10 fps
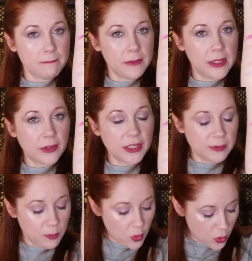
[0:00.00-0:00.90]
There are
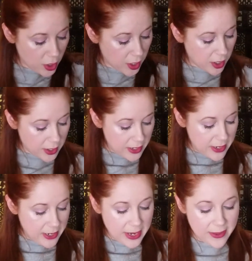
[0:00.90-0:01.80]
some more,
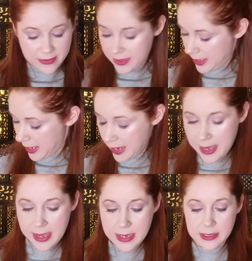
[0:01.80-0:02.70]
and
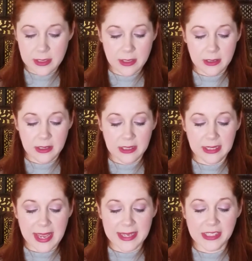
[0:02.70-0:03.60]
then the
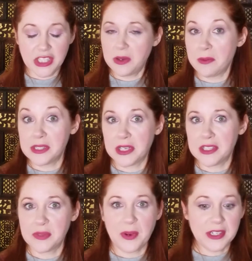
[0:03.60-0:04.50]
last two. I wasn't
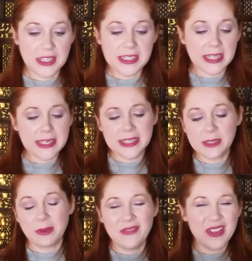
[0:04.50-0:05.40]
going to swatch these like
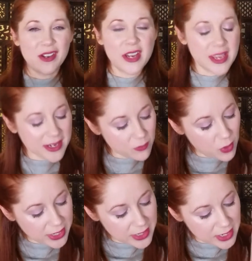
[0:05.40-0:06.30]
this, but I figured, heck,
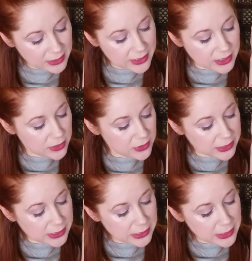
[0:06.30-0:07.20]
why not? Let's do
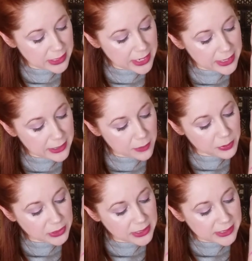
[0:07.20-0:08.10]
this. So then I'll
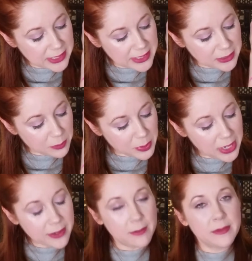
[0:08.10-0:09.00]
put these at the
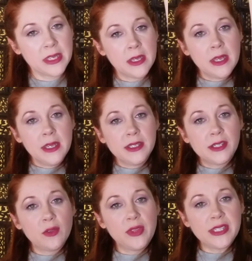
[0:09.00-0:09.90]
bottom.
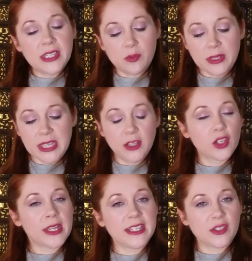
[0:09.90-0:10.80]
So this is what they
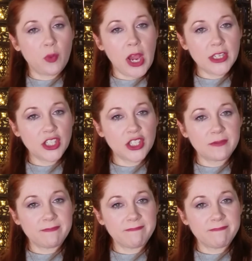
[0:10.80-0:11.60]
look like swatched.